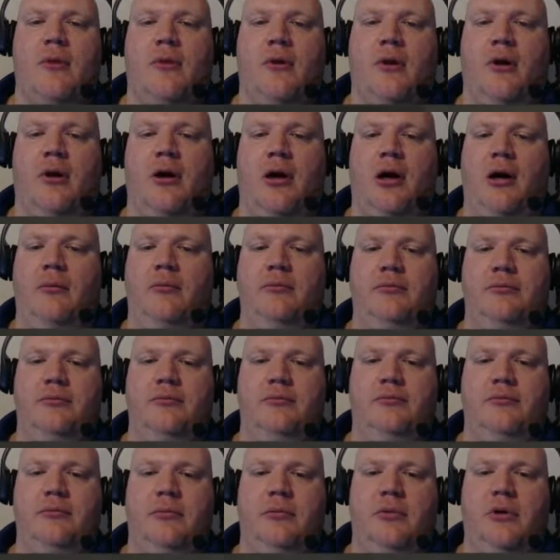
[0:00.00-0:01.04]
Alright.
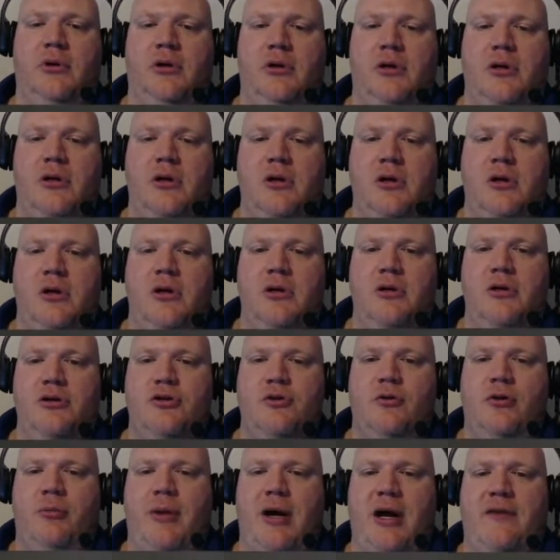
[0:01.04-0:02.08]
So
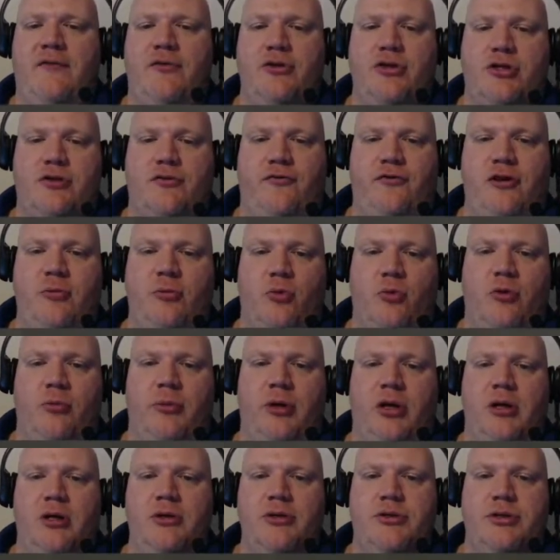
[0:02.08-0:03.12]
we'll mine for just a few more
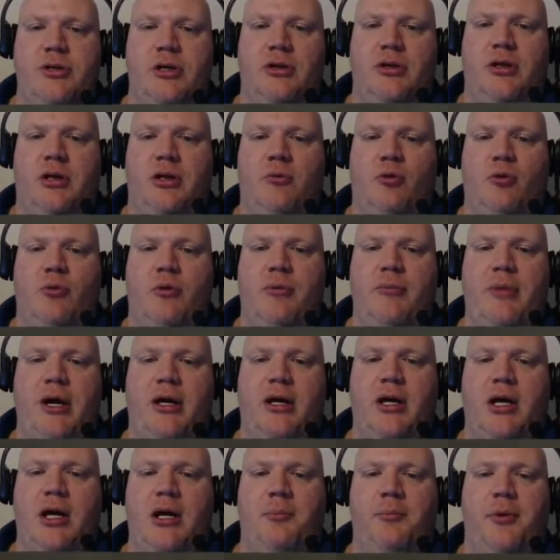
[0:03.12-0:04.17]
minutes, and then we'll run back
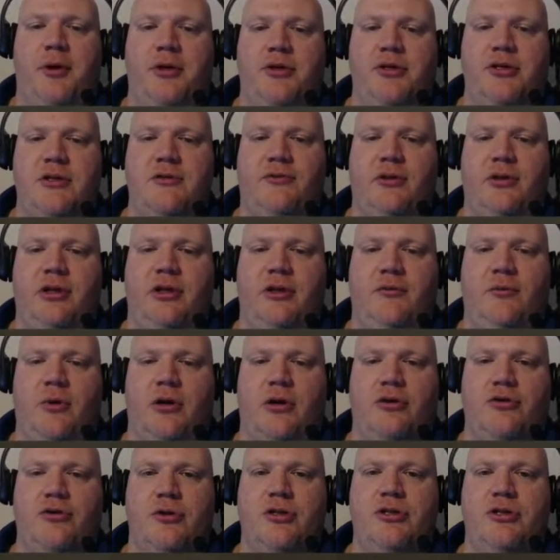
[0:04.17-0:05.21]
up and see what our
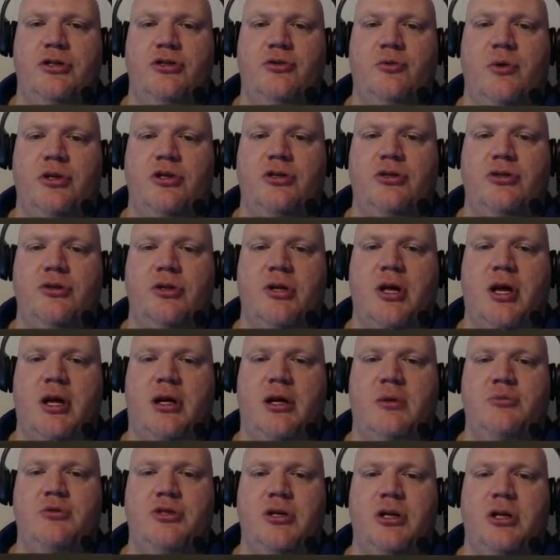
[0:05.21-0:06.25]
tree situation's like
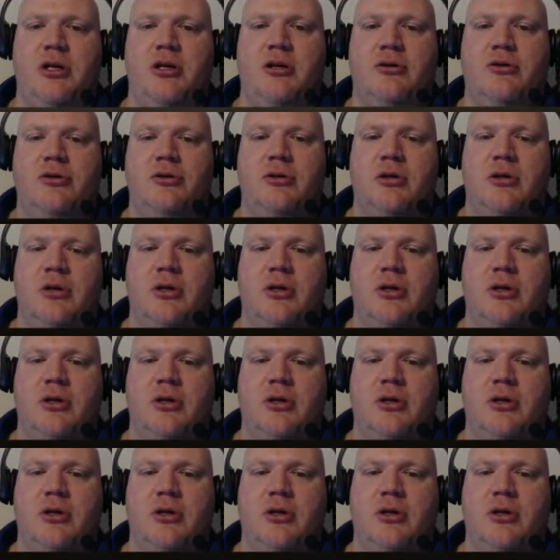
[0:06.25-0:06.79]
upstairs.